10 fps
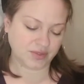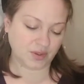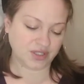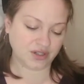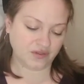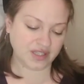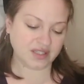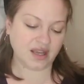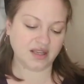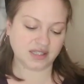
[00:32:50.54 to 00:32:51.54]
So a serving
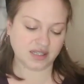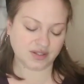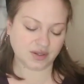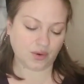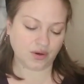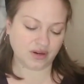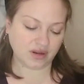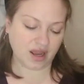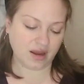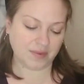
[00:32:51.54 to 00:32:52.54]
size is a quarter
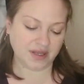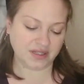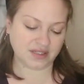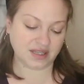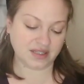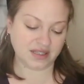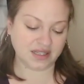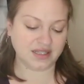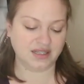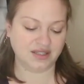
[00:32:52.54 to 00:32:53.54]
cup, and it's got
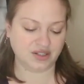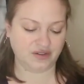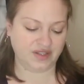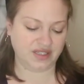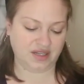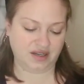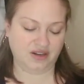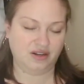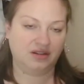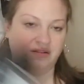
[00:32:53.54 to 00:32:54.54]
16 servings in here.